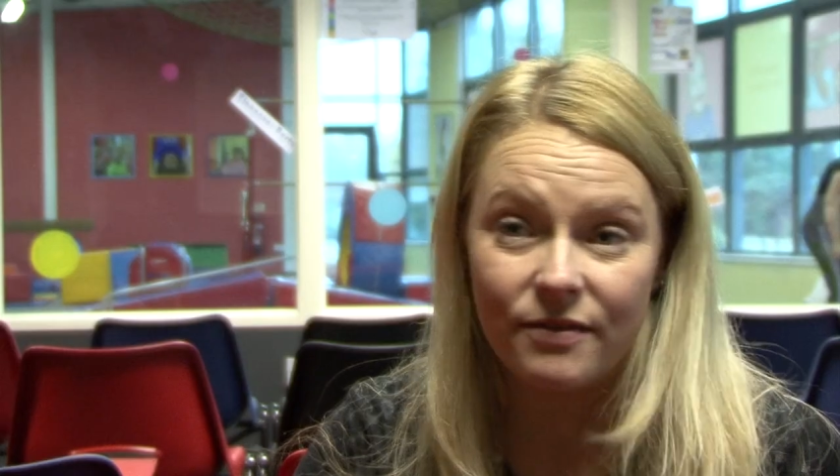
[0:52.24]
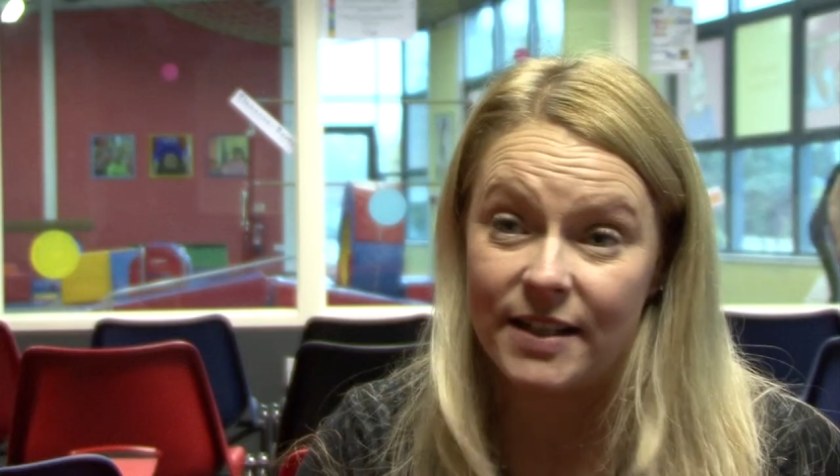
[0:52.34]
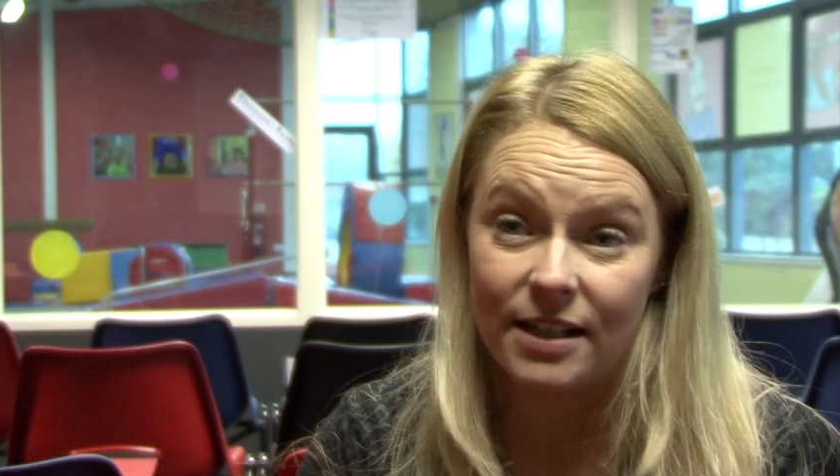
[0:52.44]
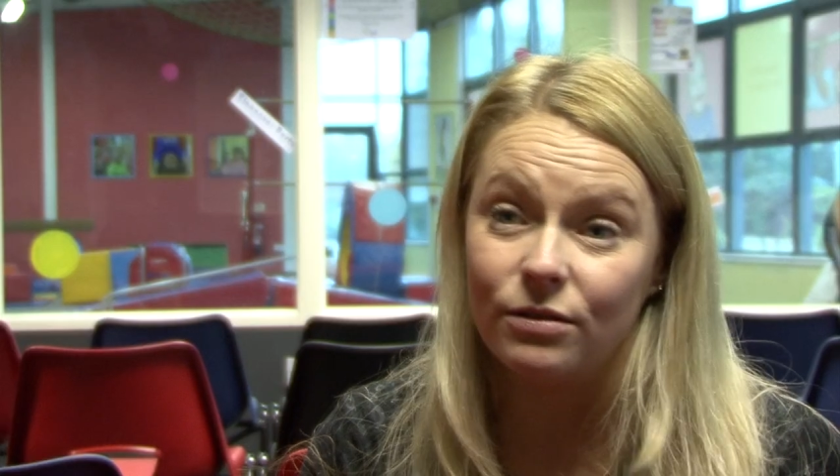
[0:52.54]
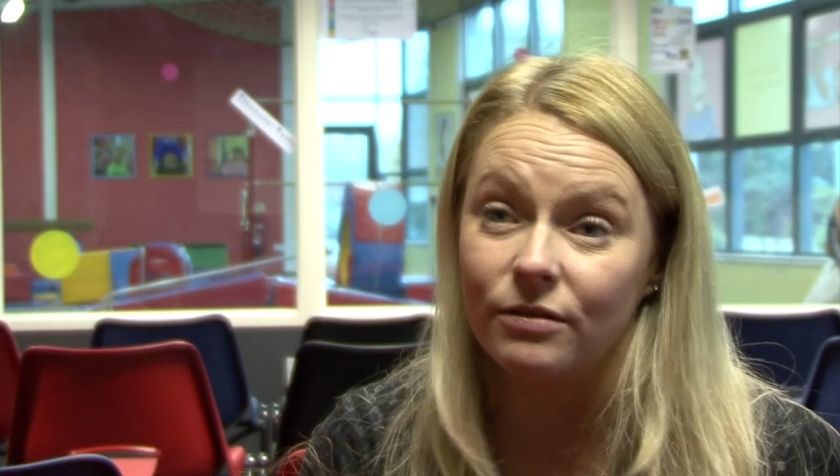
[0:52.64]

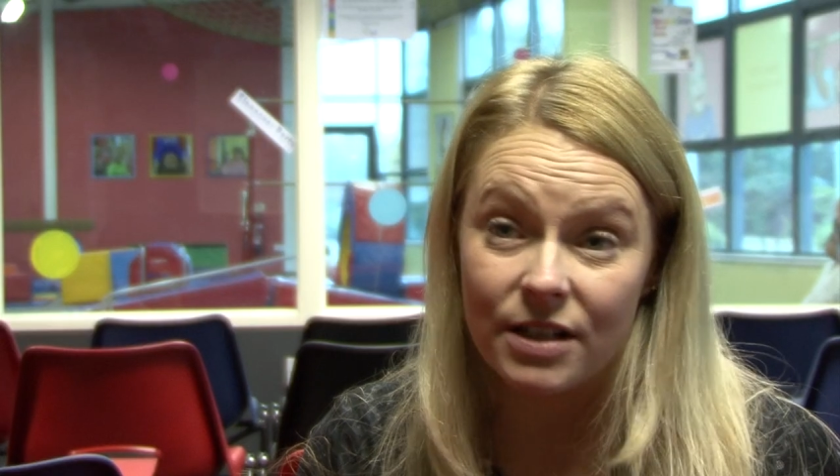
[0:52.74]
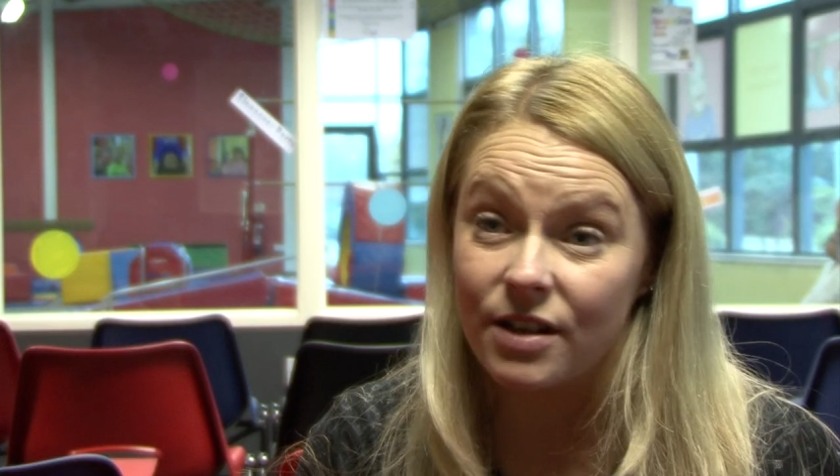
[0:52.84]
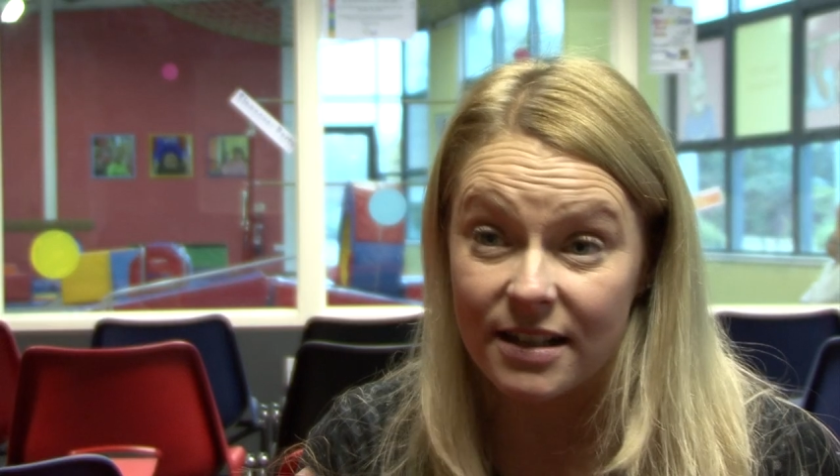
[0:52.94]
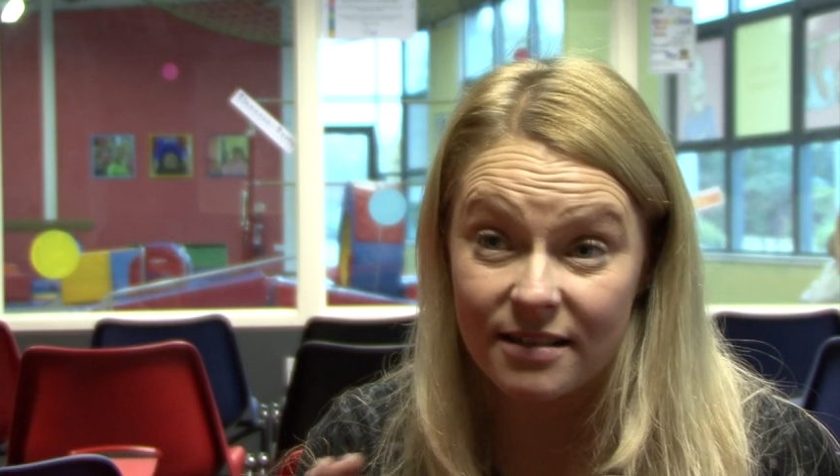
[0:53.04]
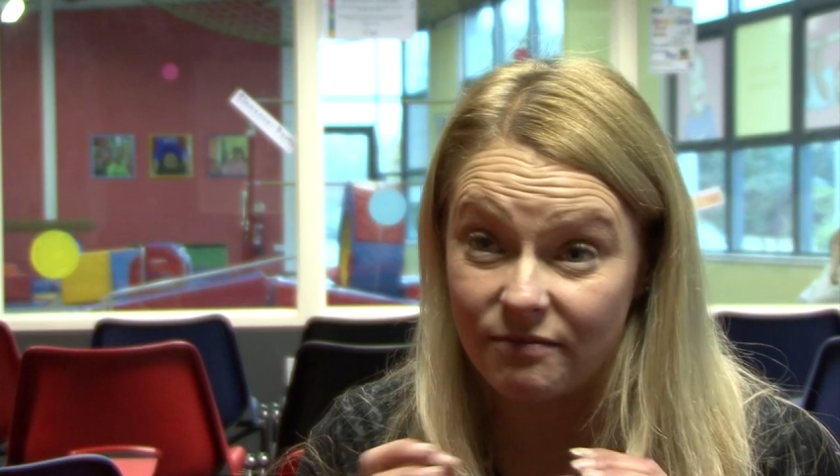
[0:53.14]
physical
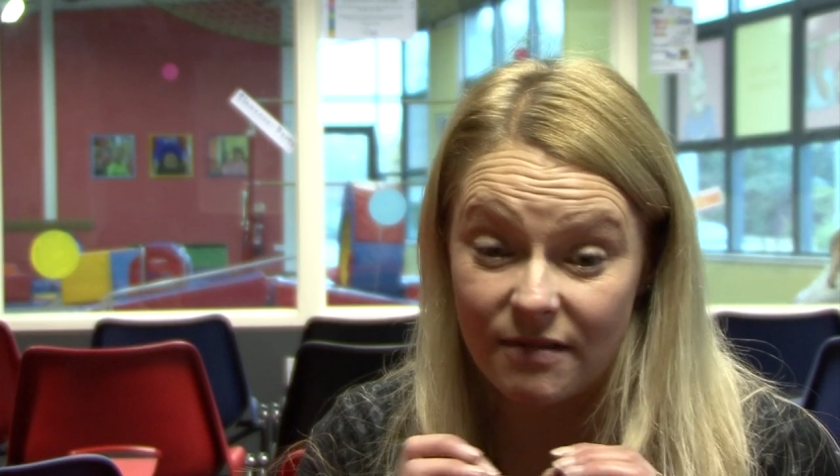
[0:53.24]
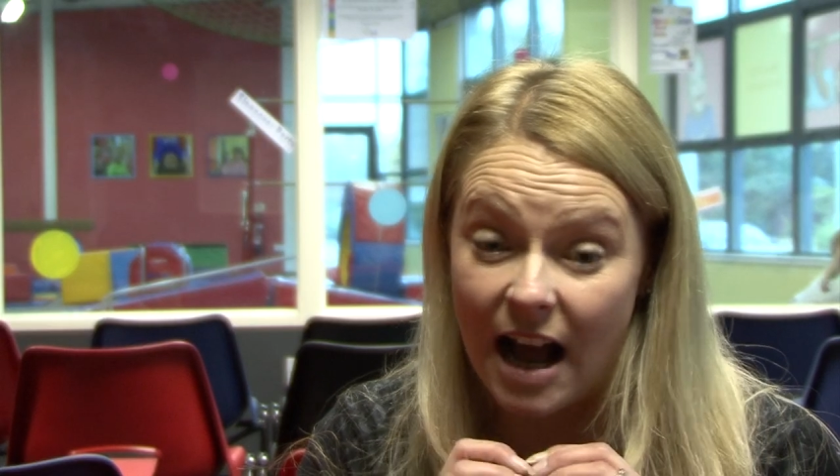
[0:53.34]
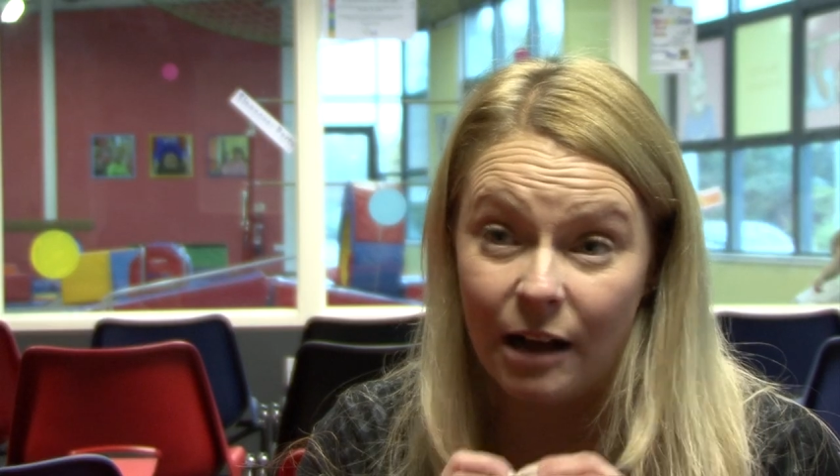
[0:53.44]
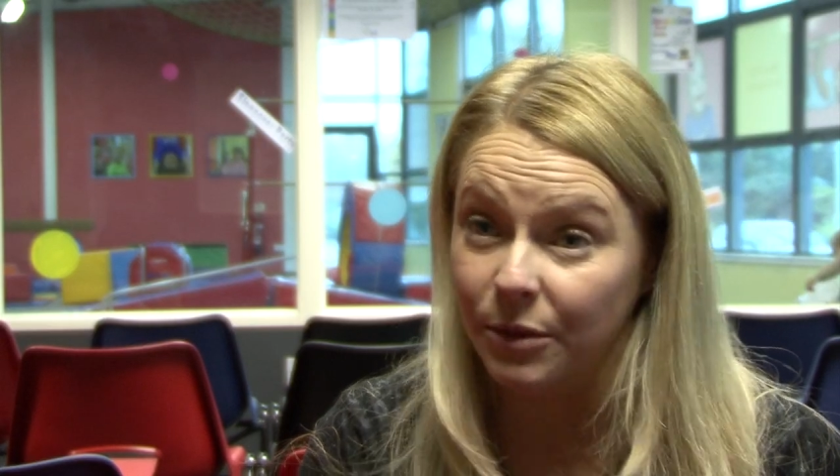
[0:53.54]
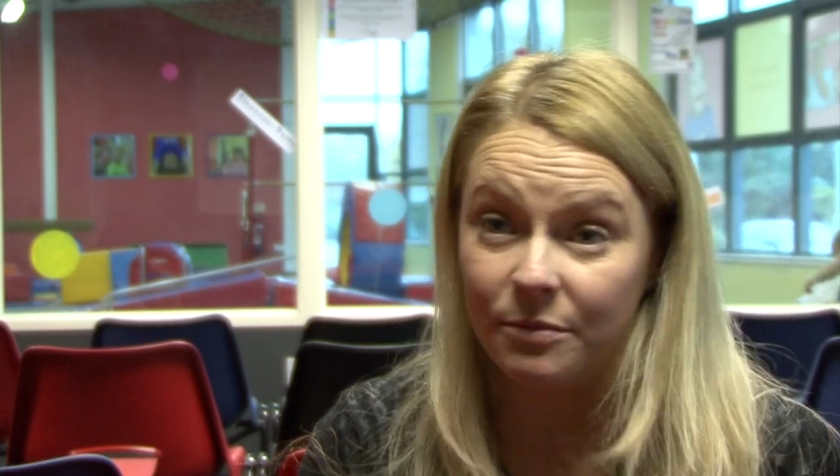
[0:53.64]
has
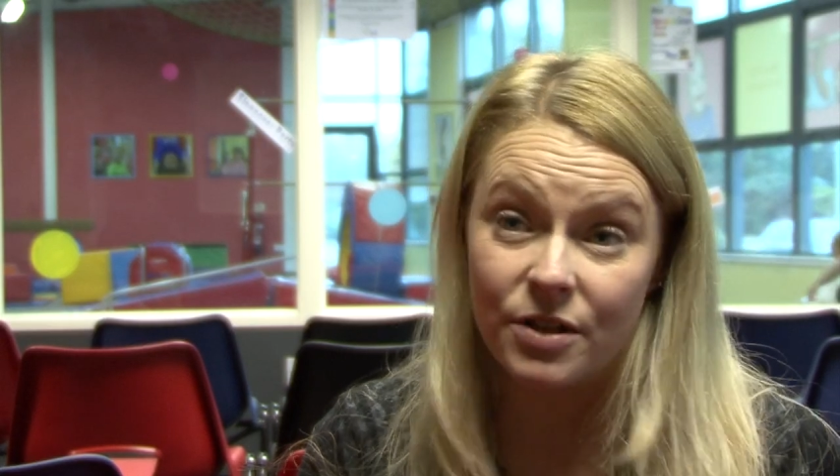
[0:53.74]
helped them